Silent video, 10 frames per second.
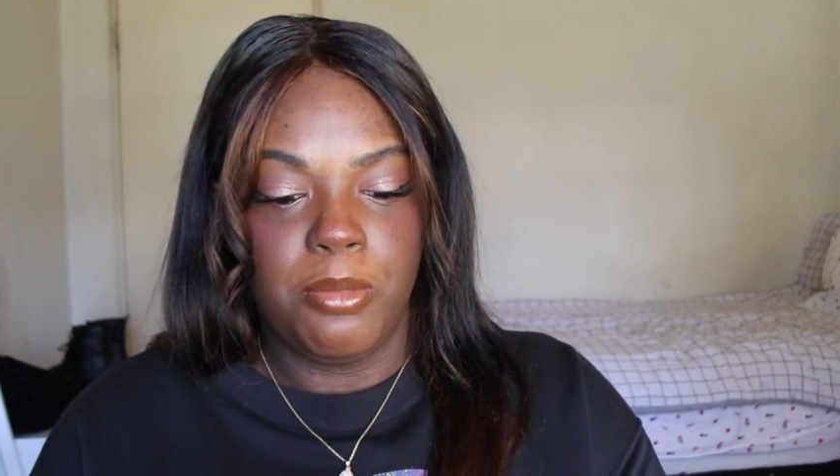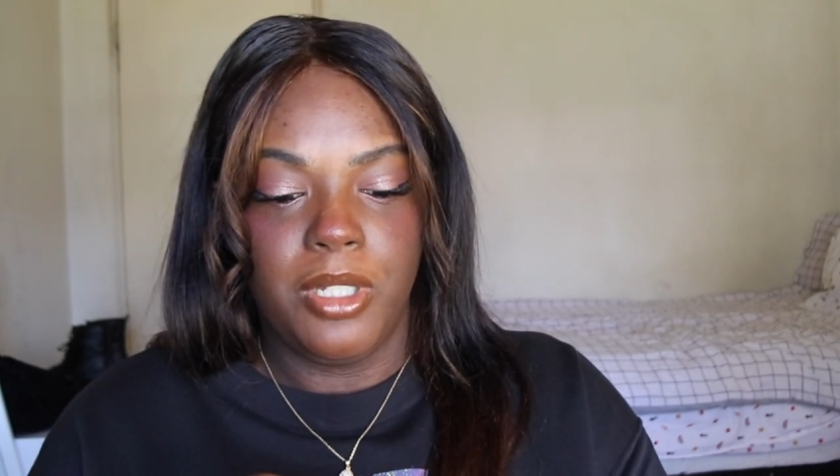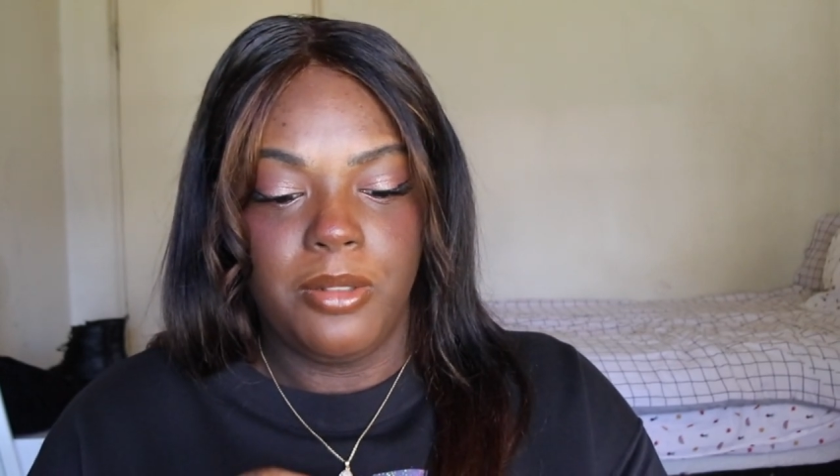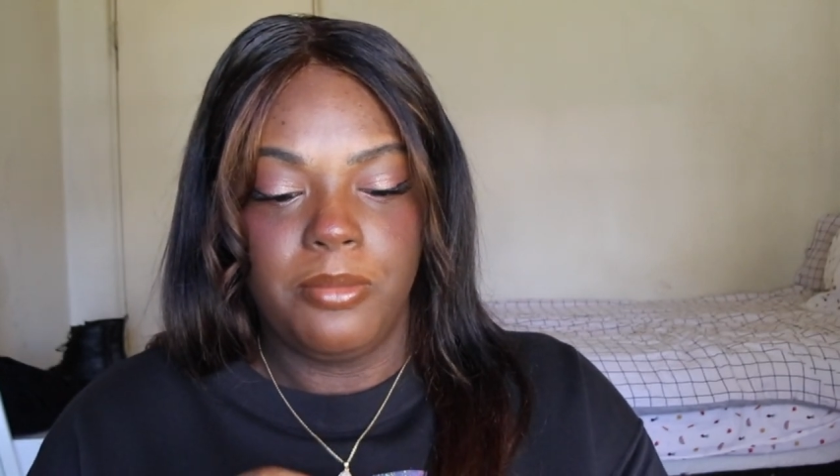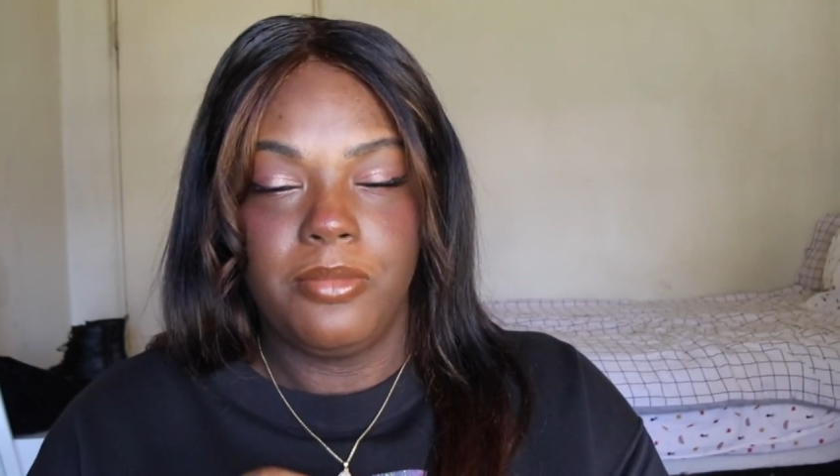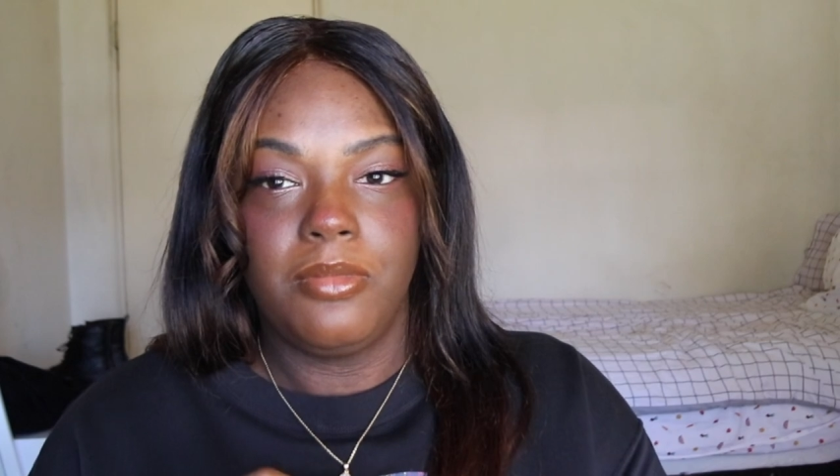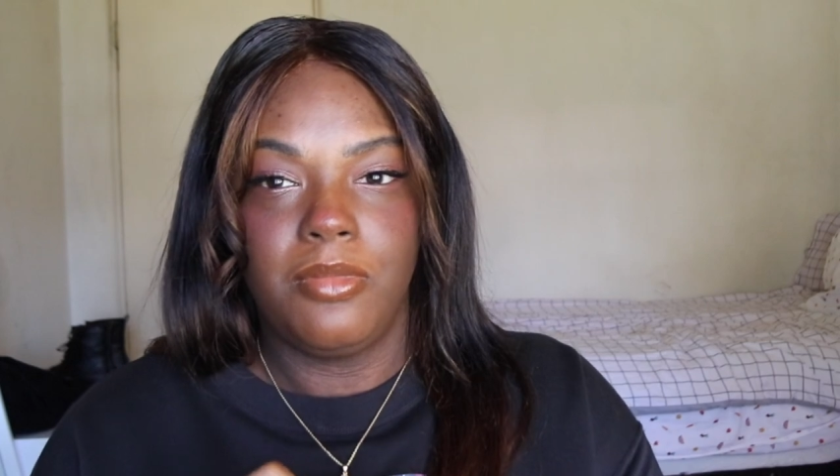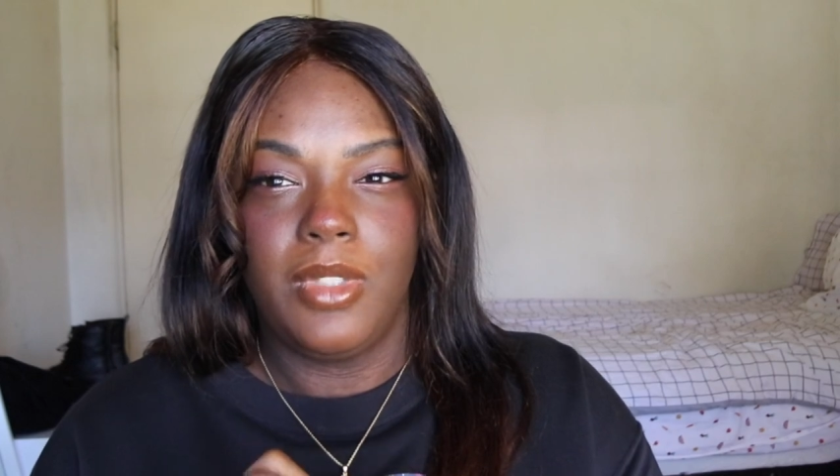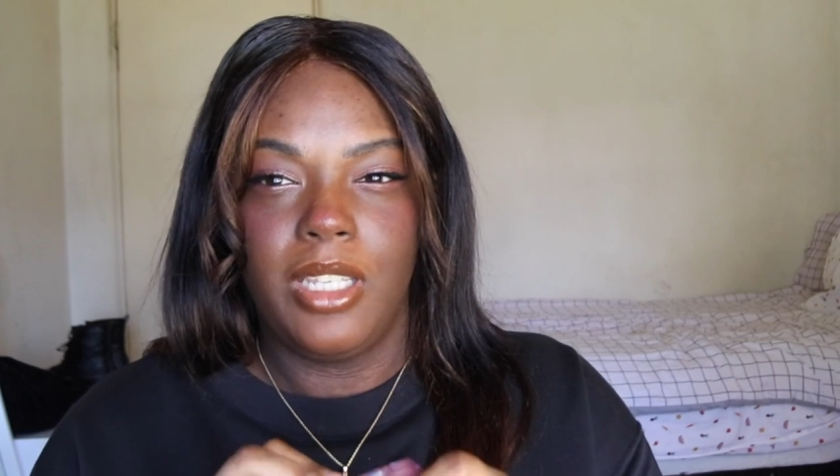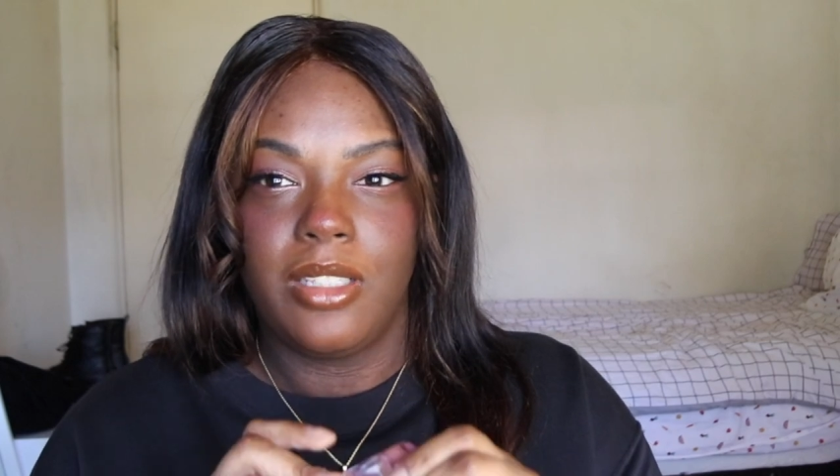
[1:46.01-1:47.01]
but
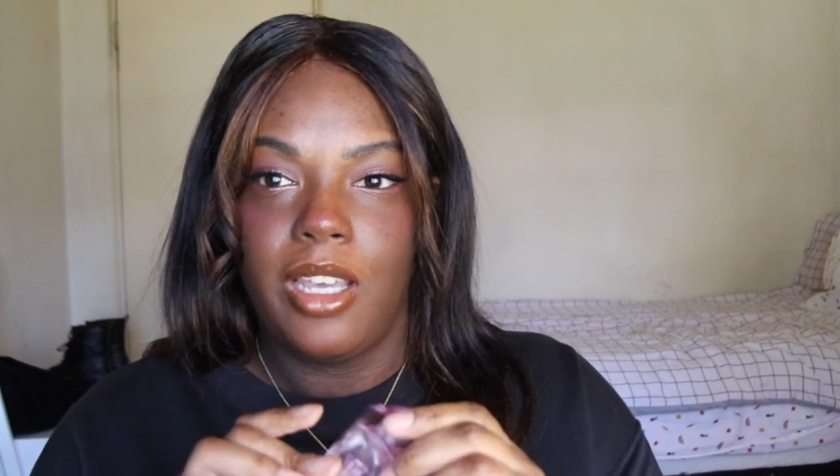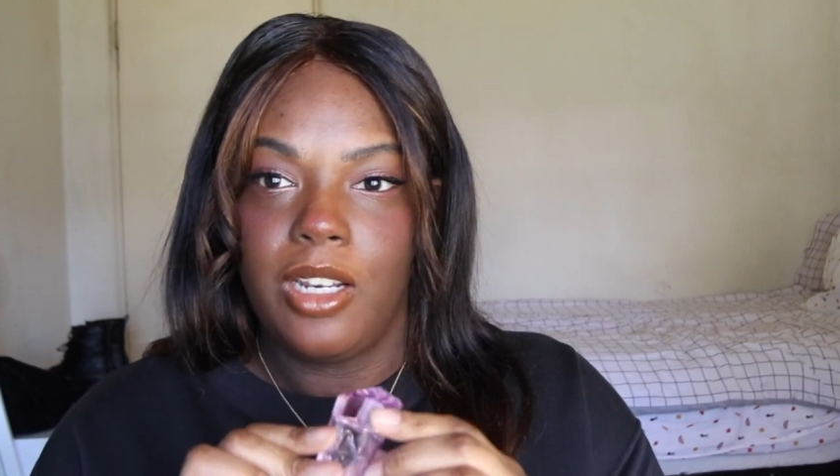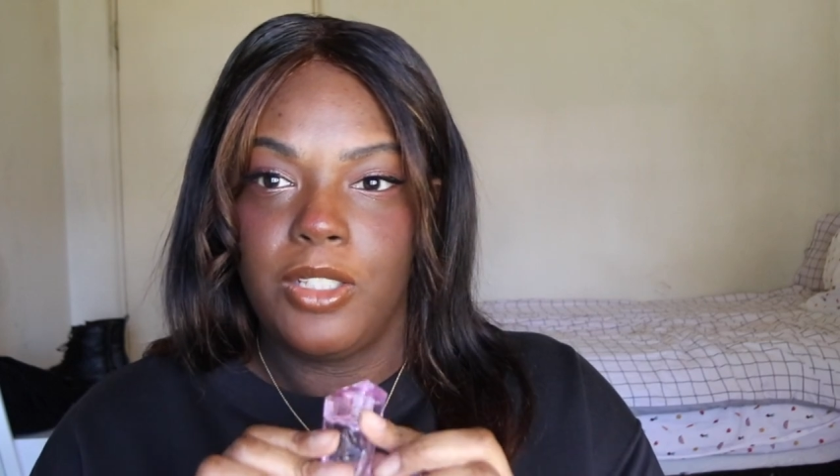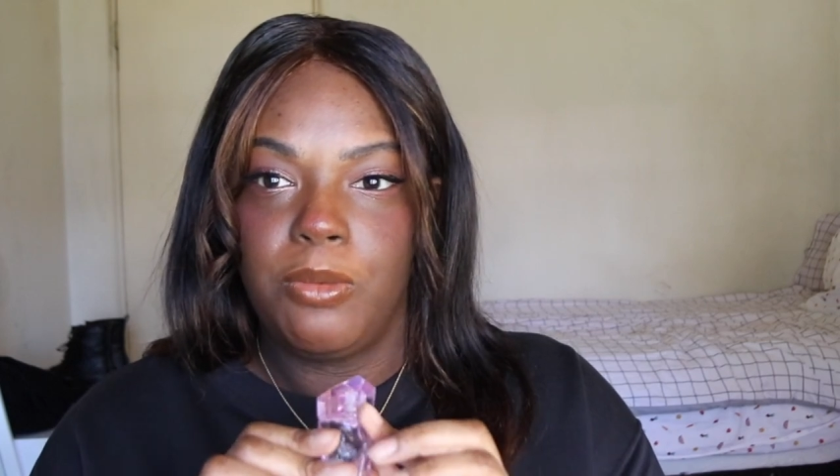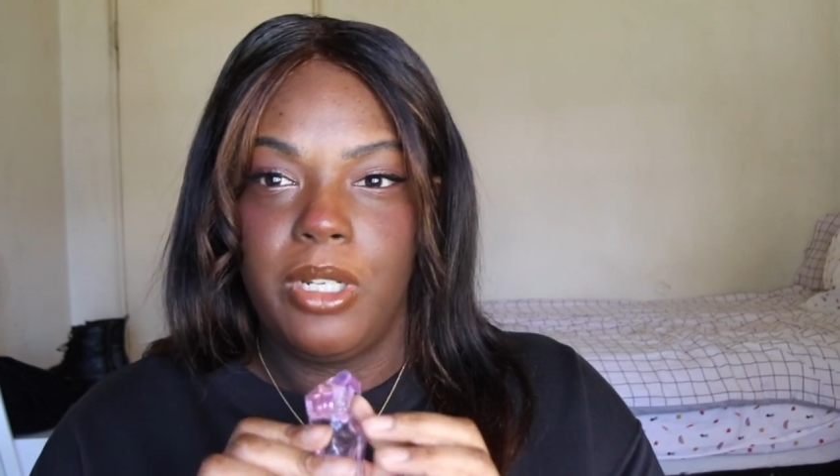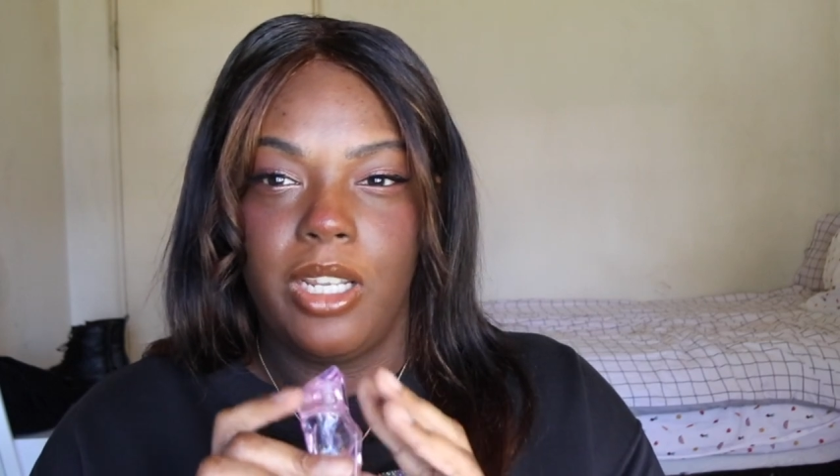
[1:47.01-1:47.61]
it's kind of sweet.